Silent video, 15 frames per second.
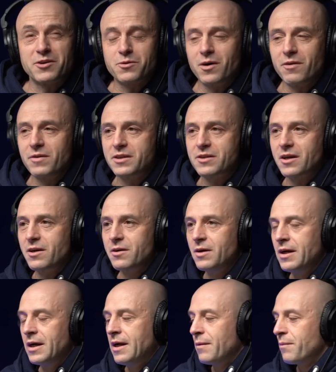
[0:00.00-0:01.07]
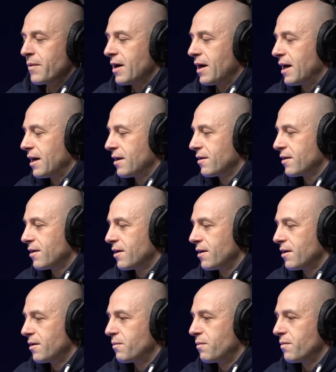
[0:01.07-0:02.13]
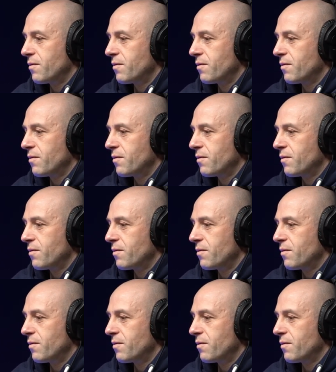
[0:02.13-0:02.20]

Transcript: twelve years ago, and uh,